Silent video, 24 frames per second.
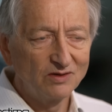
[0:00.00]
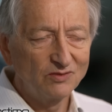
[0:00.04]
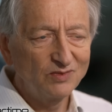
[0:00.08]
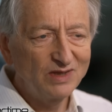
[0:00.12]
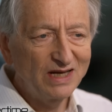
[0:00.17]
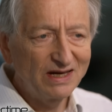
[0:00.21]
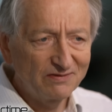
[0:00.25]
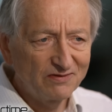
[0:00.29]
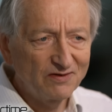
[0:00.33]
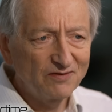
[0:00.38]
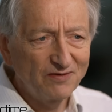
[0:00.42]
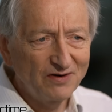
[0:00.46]
We
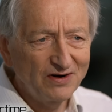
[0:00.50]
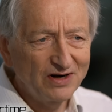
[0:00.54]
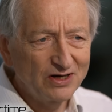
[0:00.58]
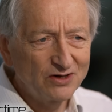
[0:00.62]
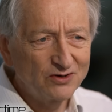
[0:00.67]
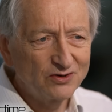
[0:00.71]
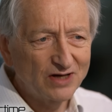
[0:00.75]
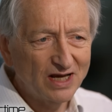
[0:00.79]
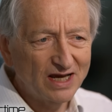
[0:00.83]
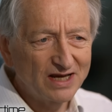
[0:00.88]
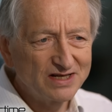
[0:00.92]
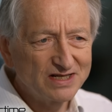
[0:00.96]
have a very
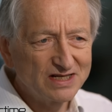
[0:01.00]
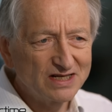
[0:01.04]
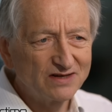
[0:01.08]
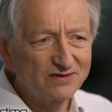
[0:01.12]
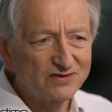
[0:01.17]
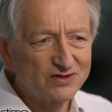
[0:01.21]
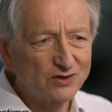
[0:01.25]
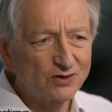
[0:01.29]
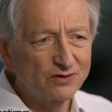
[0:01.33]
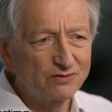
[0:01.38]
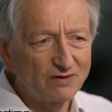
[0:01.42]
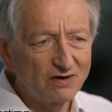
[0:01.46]
good idea of
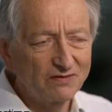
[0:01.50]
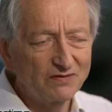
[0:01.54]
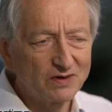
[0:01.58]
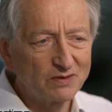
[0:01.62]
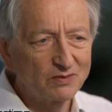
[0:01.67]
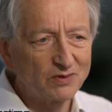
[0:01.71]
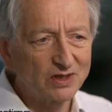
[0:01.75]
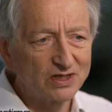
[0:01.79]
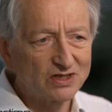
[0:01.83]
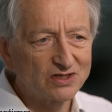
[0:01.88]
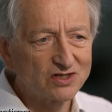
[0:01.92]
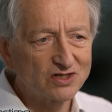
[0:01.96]
sort of roughly
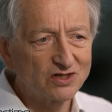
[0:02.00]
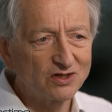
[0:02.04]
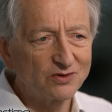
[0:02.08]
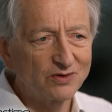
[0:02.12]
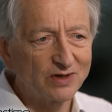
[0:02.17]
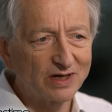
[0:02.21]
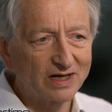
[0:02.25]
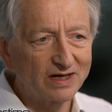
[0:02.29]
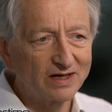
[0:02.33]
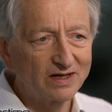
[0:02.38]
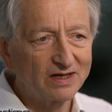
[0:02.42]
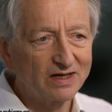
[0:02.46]
what it's
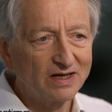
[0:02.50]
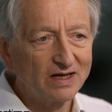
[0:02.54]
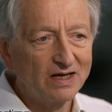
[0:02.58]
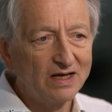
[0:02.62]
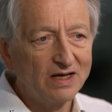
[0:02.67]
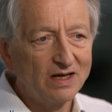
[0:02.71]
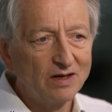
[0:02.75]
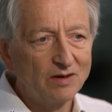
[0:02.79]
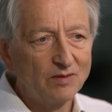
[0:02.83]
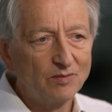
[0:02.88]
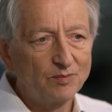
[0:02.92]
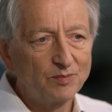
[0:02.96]
doing,
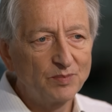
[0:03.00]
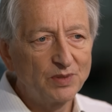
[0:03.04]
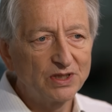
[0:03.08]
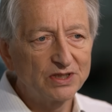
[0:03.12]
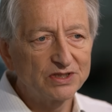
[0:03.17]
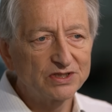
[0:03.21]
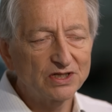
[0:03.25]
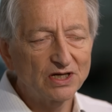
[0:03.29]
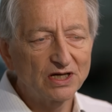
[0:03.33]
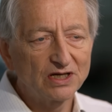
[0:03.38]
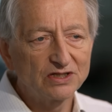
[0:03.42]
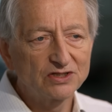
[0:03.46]

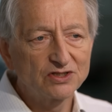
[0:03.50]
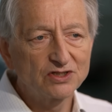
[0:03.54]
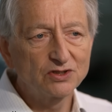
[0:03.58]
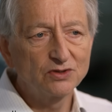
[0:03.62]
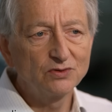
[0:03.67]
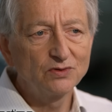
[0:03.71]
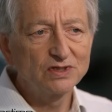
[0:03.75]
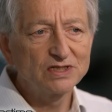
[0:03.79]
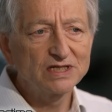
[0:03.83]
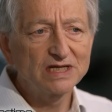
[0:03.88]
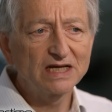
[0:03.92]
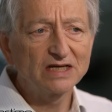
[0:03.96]
but as
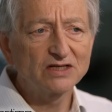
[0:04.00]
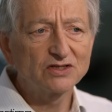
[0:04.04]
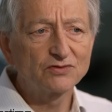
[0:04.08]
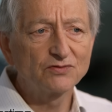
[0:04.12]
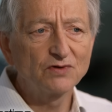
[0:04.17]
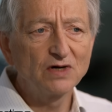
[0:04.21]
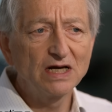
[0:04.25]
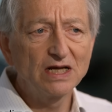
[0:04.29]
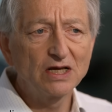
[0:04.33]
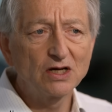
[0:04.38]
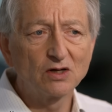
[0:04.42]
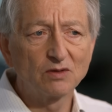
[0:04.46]
soon as it gets
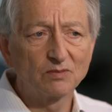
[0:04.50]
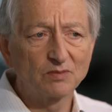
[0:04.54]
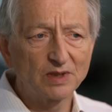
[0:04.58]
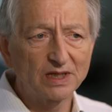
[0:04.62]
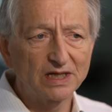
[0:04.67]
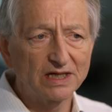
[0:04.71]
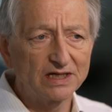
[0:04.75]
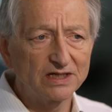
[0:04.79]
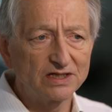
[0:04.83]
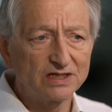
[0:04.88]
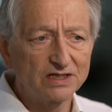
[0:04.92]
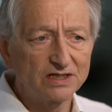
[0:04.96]
really
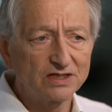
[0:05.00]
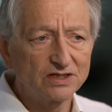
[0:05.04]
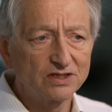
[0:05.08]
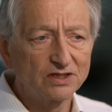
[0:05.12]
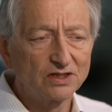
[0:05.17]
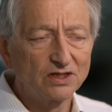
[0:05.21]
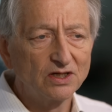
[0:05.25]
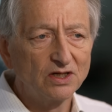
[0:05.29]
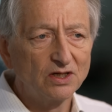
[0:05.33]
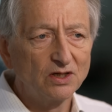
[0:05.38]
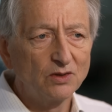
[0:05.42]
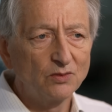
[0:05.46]
complicated,
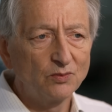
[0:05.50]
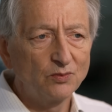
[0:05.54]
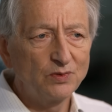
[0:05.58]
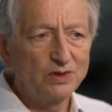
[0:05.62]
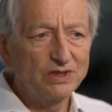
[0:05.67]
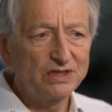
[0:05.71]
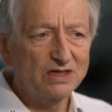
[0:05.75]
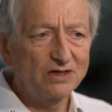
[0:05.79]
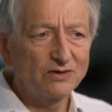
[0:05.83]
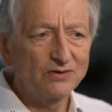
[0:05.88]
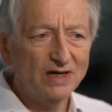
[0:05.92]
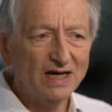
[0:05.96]
we
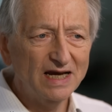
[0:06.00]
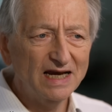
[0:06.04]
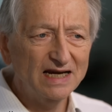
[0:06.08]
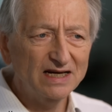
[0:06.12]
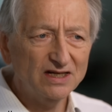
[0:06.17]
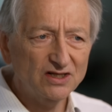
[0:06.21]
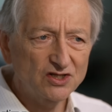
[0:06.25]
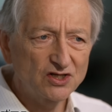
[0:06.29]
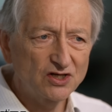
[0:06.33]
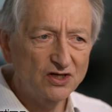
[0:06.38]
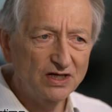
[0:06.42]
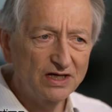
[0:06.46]
don't
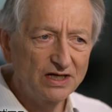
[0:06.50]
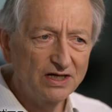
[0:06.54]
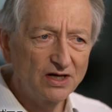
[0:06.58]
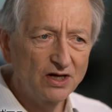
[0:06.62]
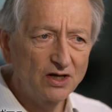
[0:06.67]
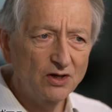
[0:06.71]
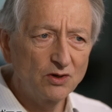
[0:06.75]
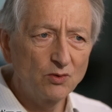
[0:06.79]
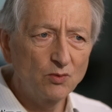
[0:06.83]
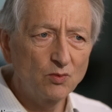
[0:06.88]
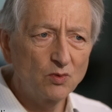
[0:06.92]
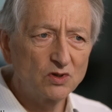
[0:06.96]
actually
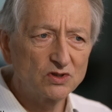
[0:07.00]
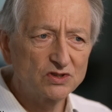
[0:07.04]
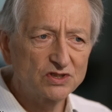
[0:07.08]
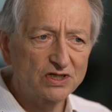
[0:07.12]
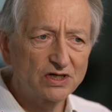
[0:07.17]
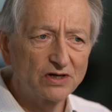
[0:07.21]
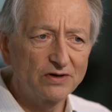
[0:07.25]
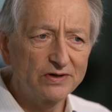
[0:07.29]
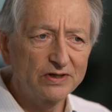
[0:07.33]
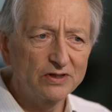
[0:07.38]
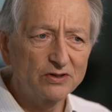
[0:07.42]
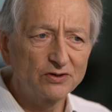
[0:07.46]
know what's
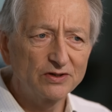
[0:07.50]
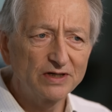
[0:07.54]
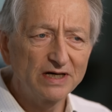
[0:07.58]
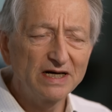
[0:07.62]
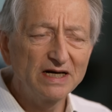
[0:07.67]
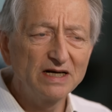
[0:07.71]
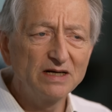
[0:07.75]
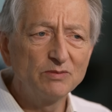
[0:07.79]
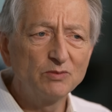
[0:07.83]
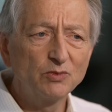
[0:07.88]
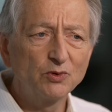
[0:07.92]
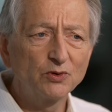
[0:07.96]
going on
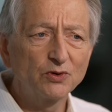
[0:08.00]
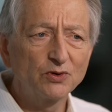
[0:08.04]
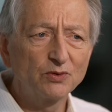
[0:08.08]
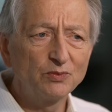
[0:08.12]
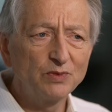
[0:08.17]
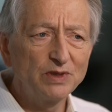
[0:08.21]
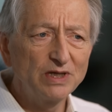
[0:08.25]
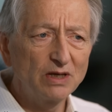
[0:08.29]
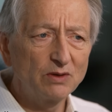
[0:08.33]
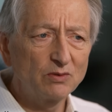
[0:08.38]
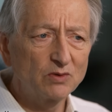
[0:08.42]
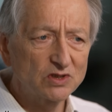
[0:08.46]
any more than
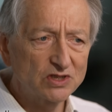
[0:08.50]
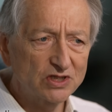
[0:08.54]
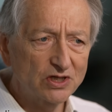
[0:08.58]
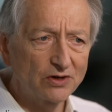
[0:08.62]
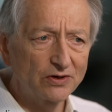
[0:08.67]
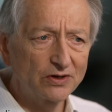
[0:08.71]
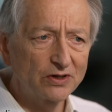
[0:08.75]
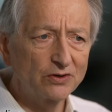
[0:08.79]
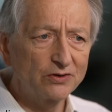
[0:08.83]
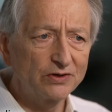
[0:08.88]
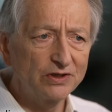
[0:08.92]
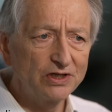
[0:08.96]
we know what's
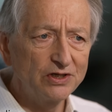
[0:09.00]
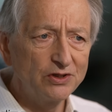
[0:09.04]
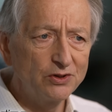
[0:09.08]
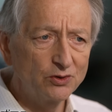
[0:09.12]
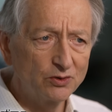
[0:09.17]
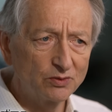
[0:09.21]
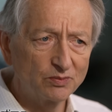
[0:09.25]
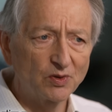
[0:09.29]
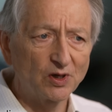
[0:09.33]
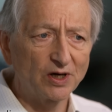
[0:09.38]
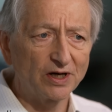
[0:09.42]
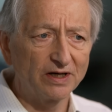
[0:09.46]
going on in
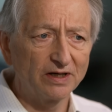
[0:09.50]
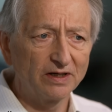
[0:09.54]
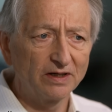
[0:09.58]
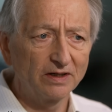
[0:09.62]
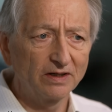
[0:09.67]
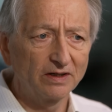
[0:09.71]
your brain.